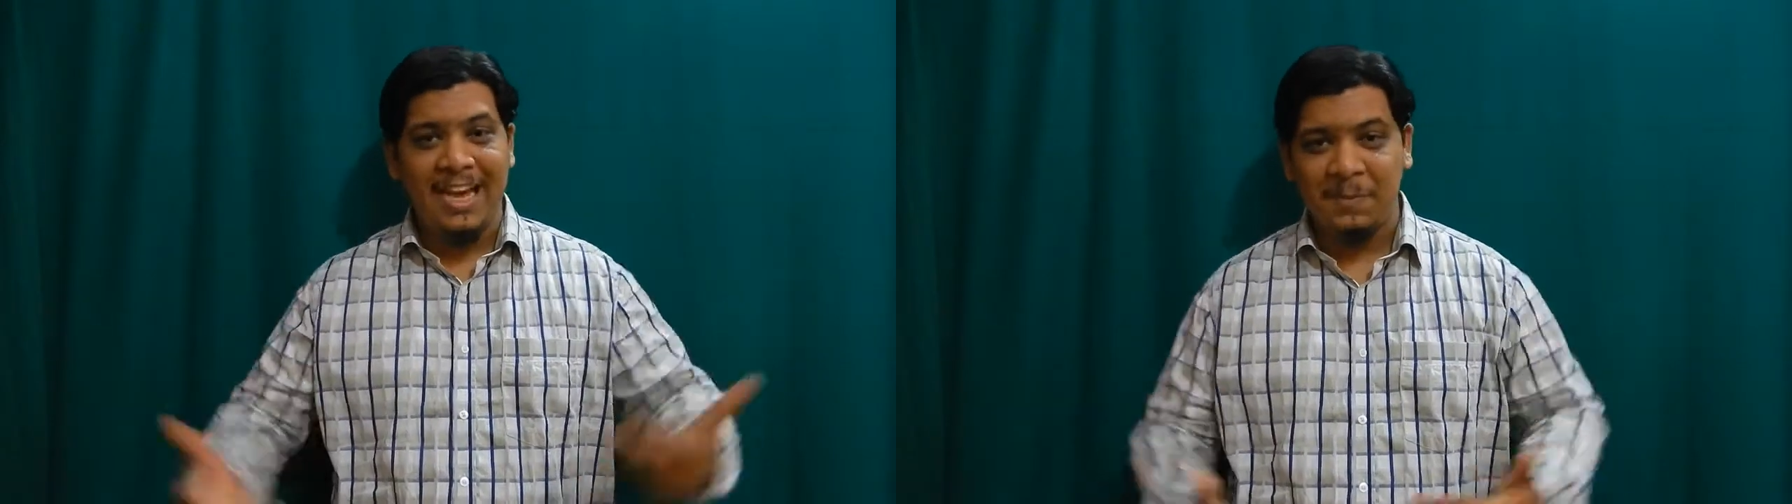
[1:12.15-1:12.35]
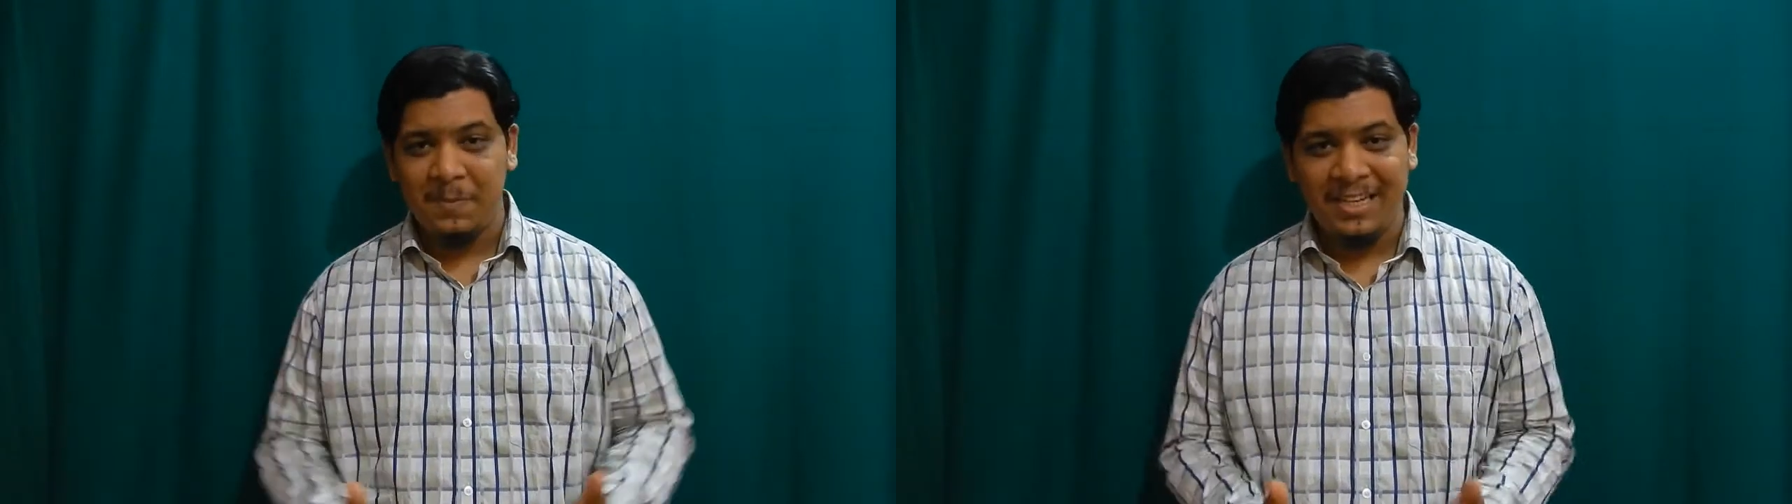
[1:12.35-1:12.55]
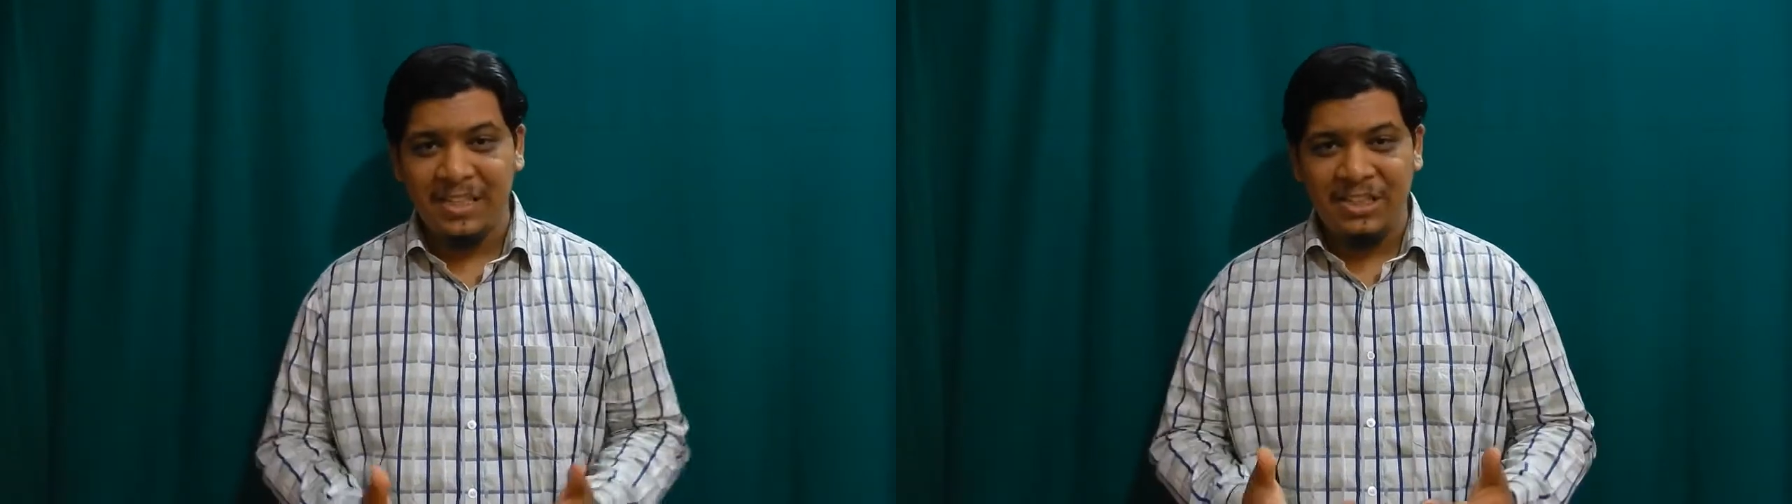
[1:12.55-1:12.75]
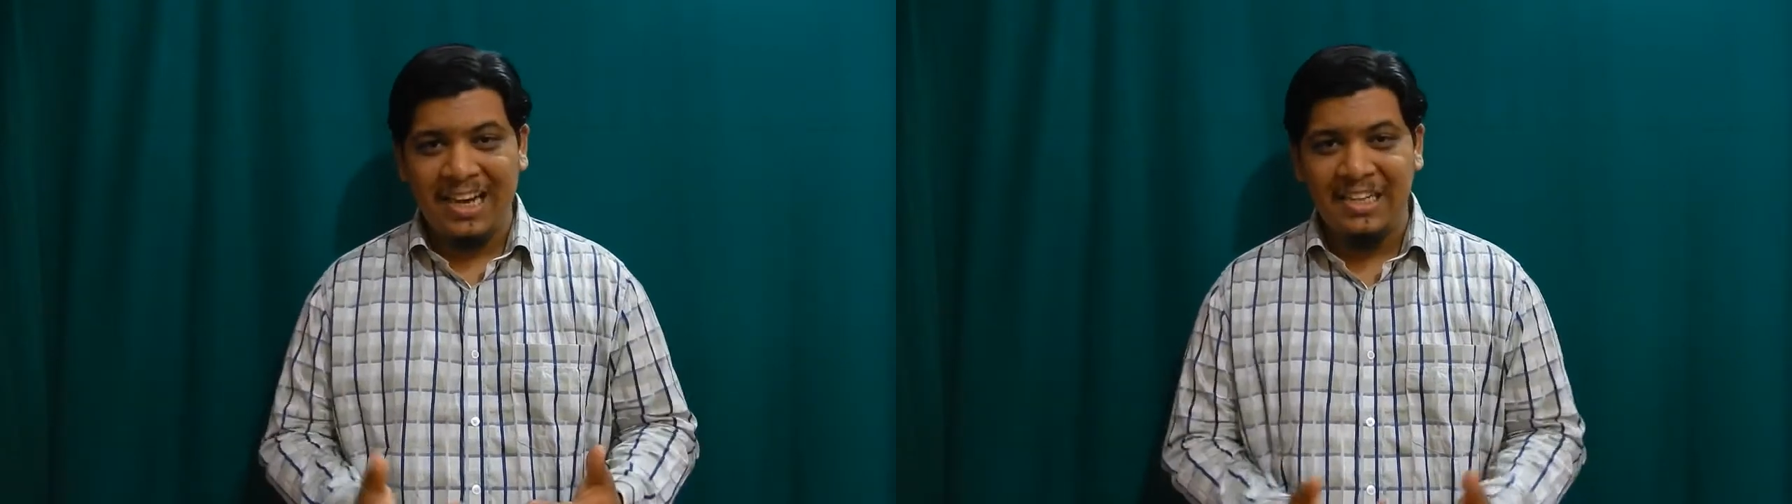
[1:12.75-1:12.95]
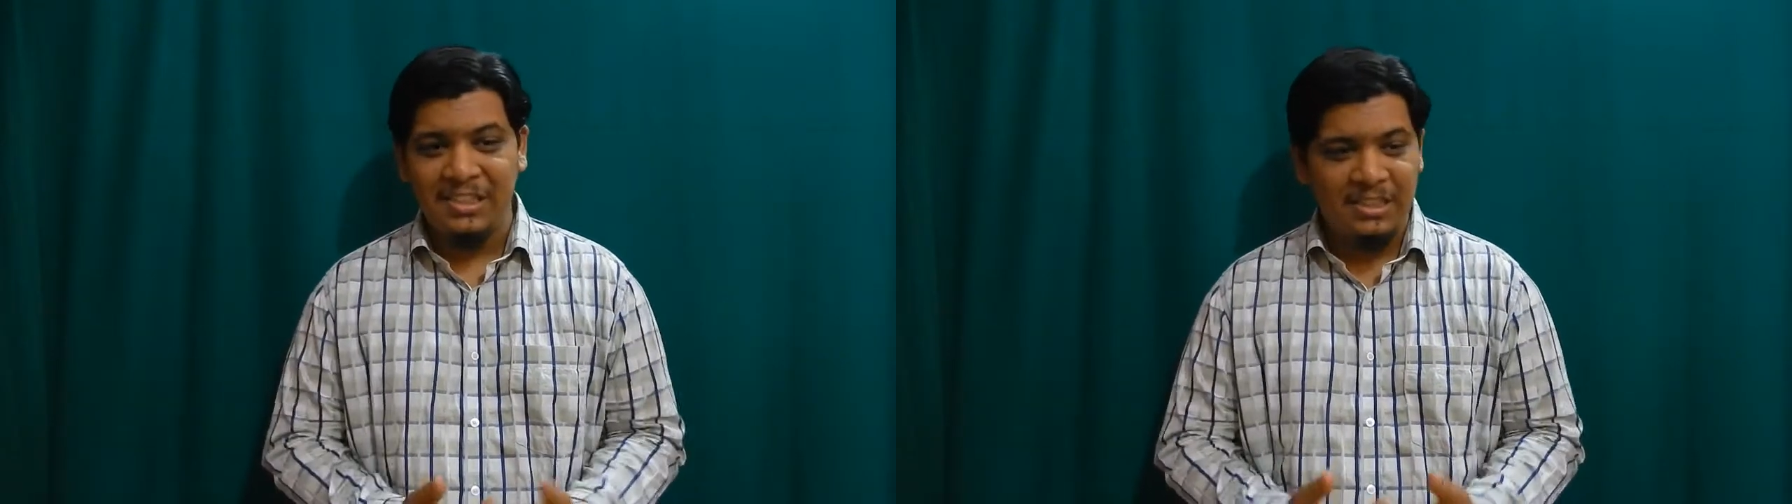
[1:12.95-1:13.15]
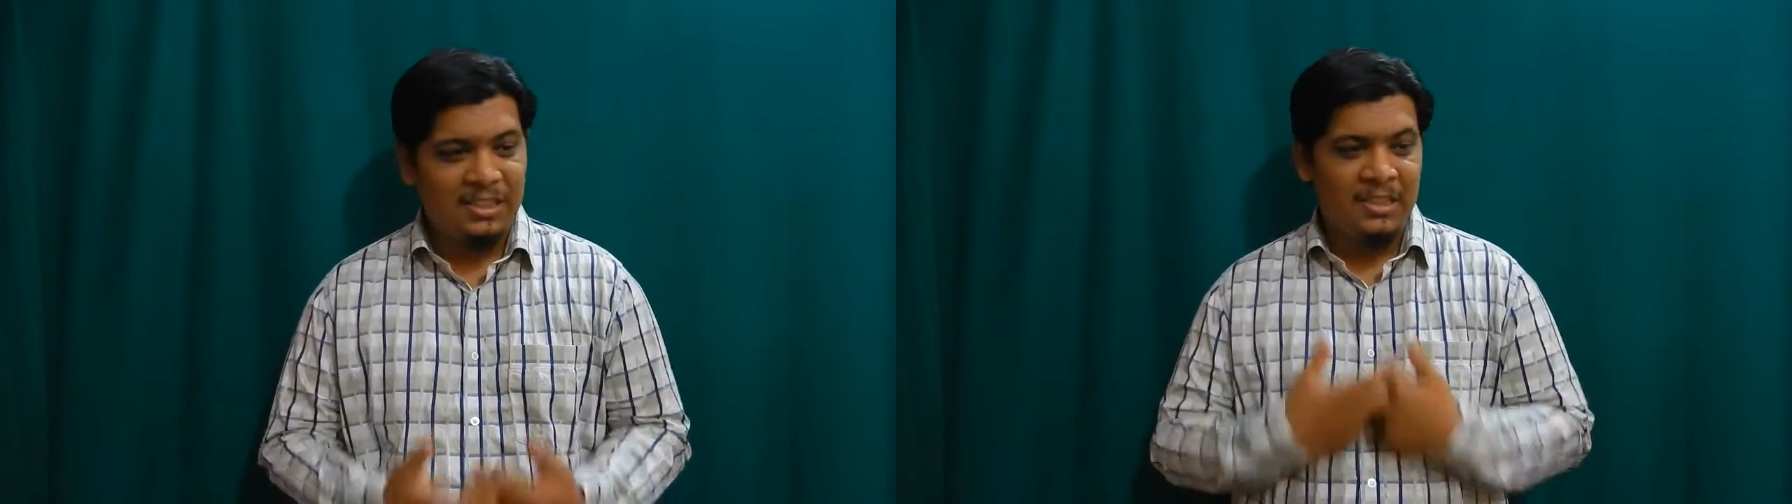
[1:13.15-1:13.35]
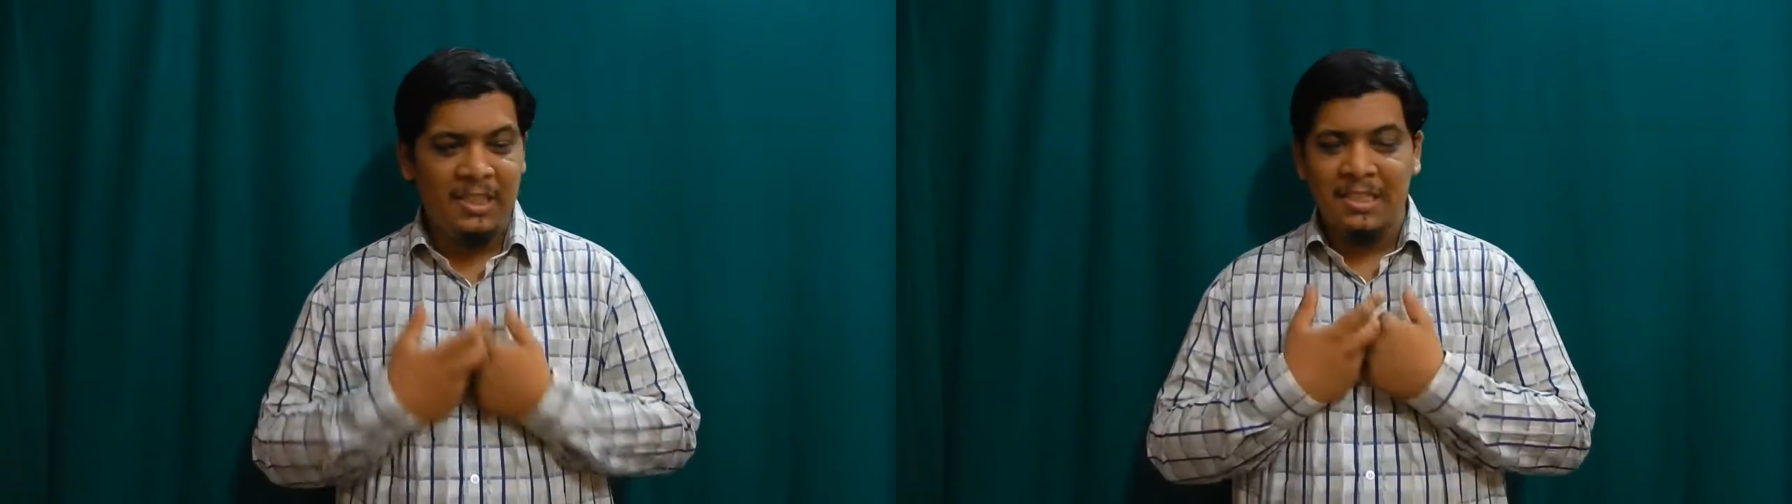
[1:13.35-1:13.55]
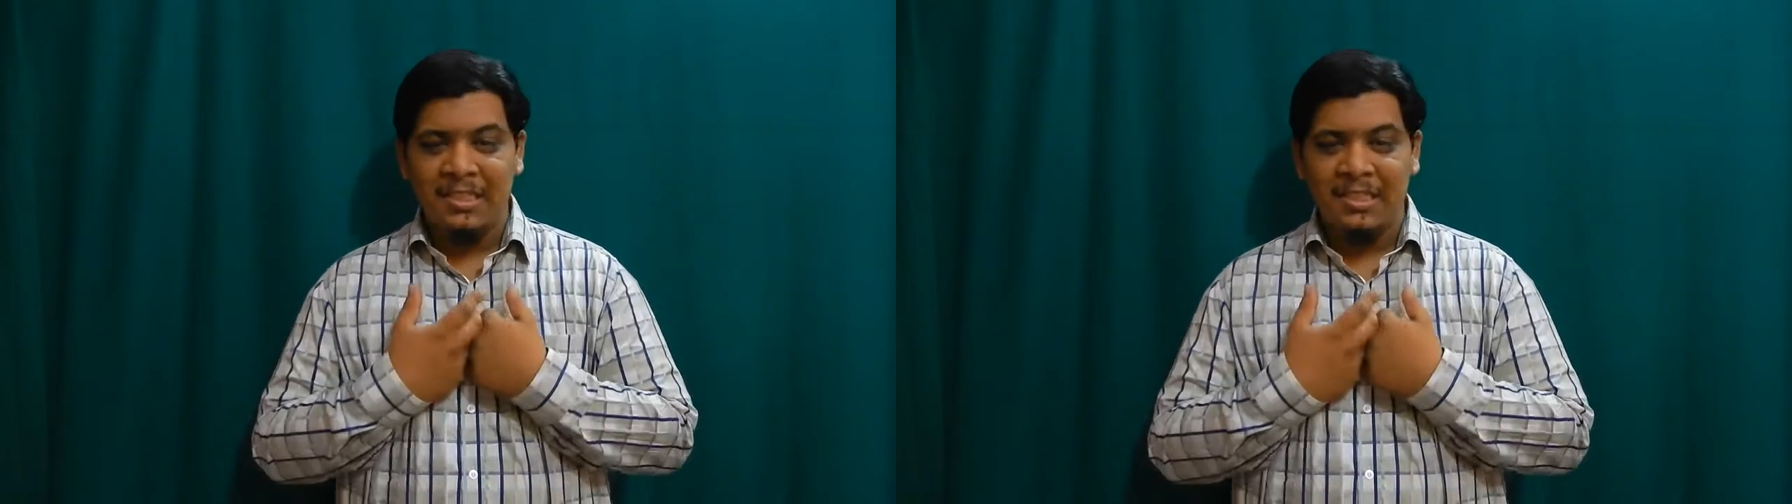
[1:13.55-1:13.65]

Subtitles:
ice bucket challenges,